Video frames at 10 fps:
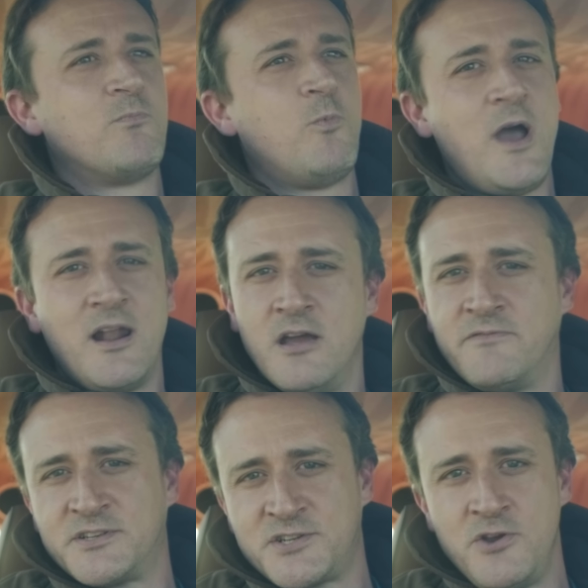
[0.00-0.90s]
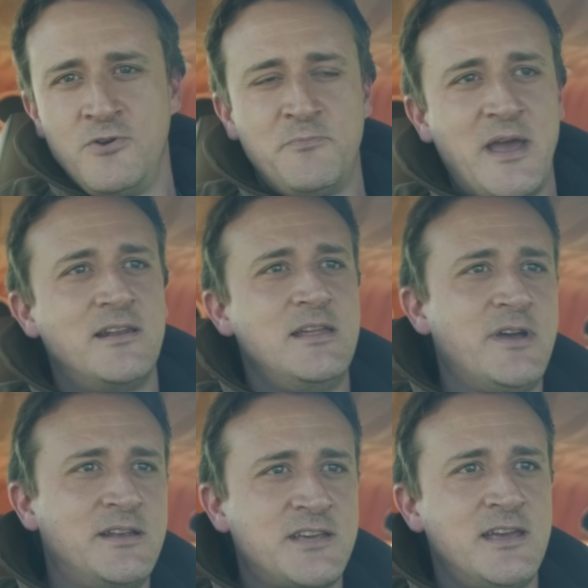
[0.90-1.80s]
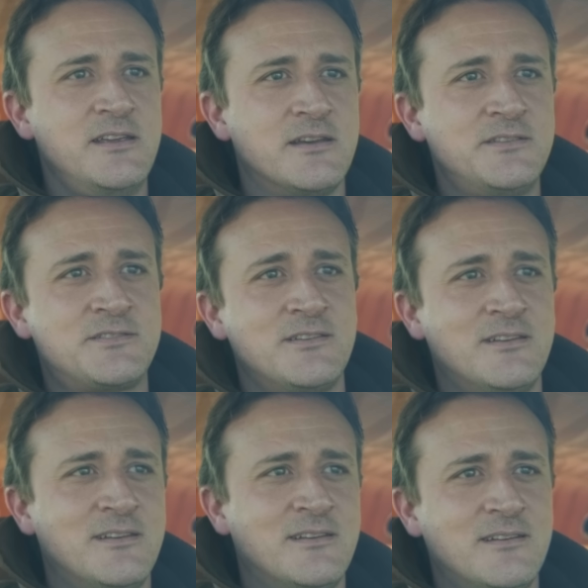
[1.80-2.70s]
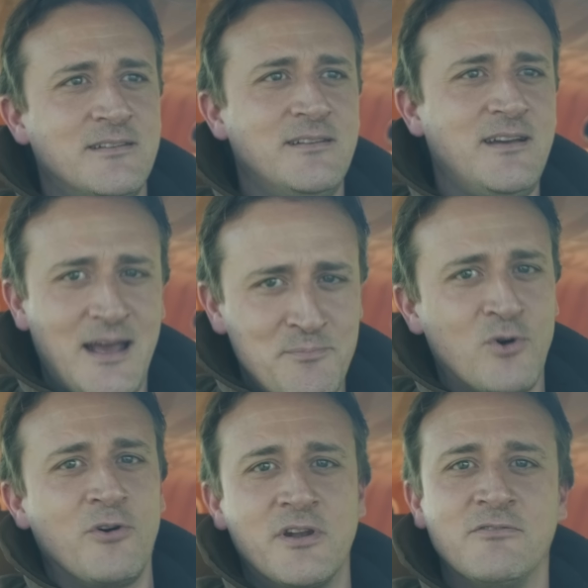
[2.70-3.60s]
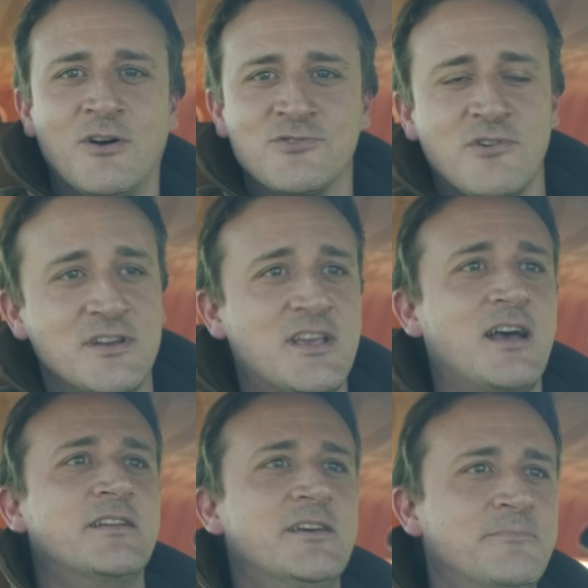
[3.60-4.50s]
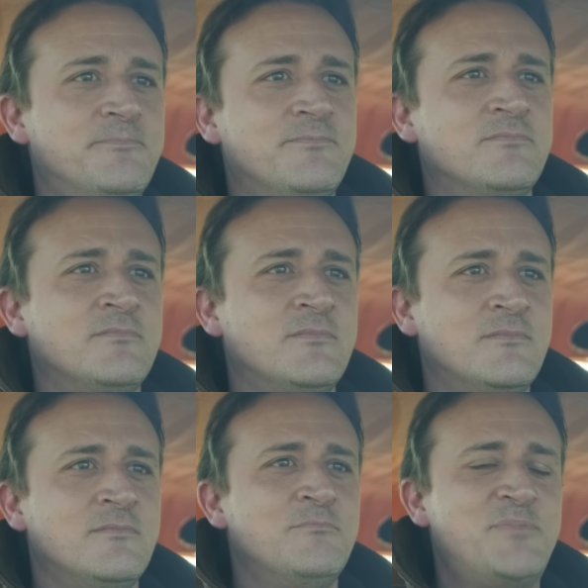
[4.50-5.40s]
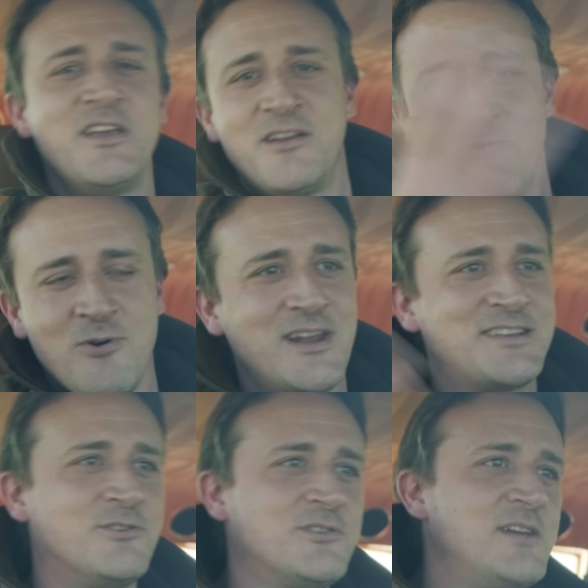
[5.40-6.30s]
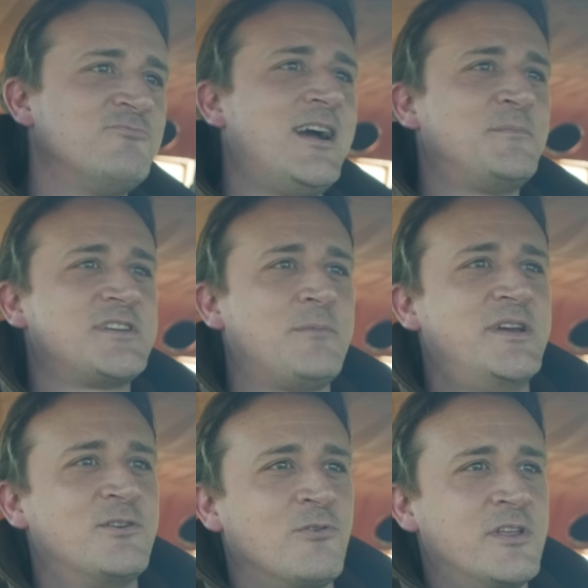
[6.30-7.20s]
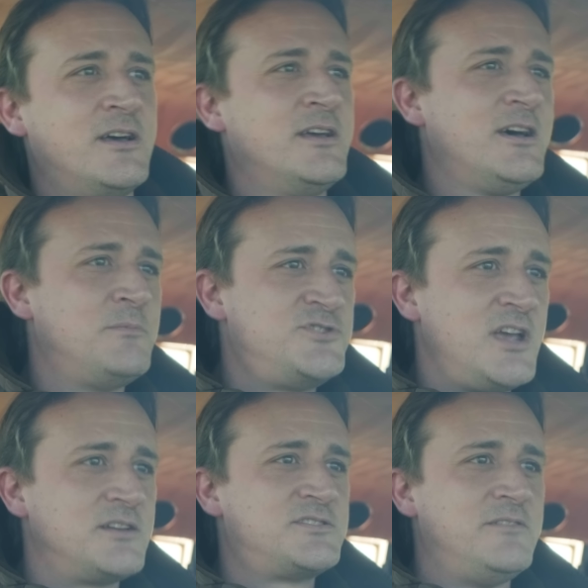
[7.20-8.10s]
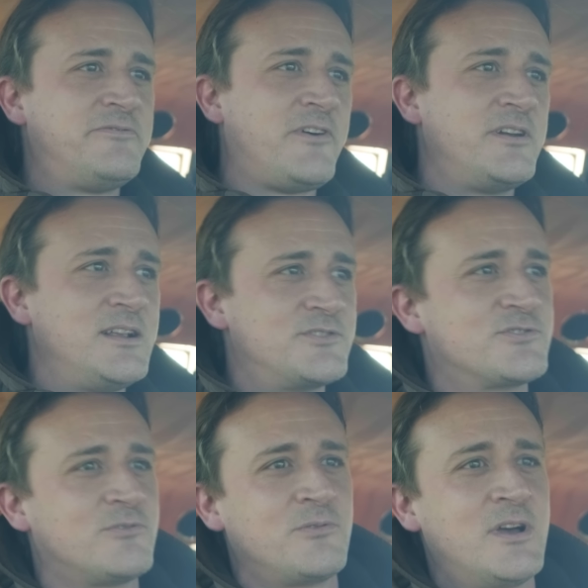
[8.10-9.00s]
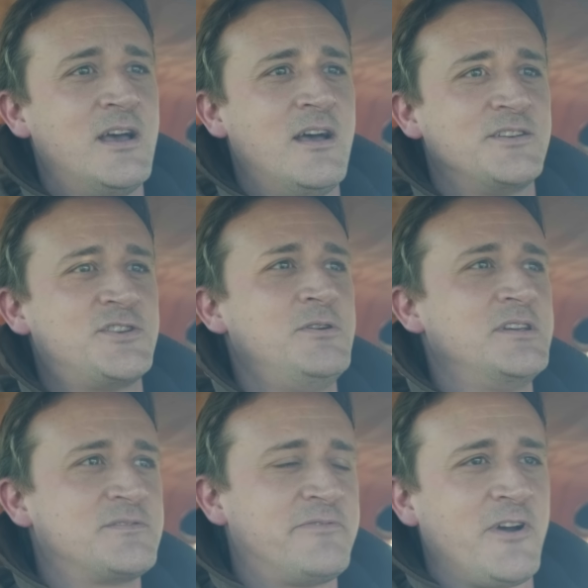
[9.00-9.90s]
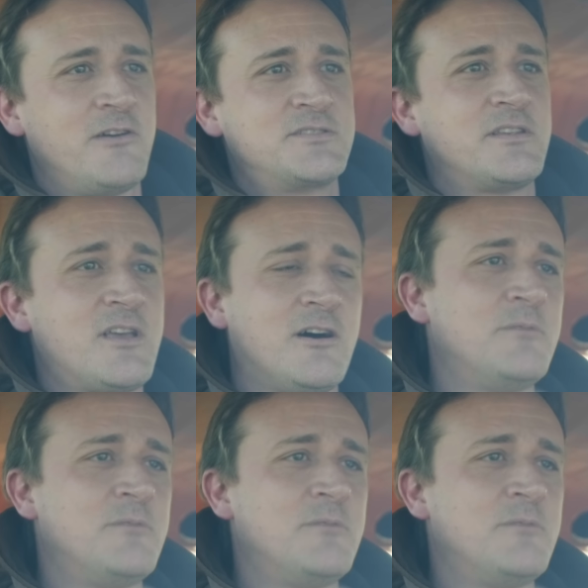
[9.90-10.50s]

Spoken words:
well over 2 Bentley Bentegas and more than a Rolls-Royce Cullinan. But you know what? Let's not get wrapped up in all the objective financial toings and froings of the car,